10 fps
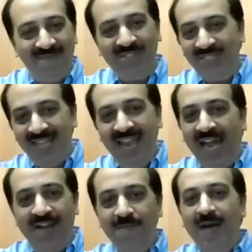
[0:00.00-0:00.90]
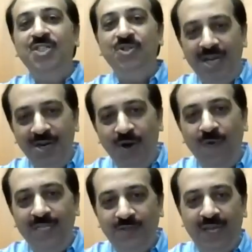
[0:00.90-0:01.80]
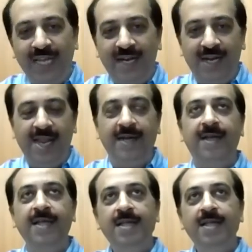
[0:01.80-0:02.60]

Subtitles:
because end of March, you didn't know which way it will end.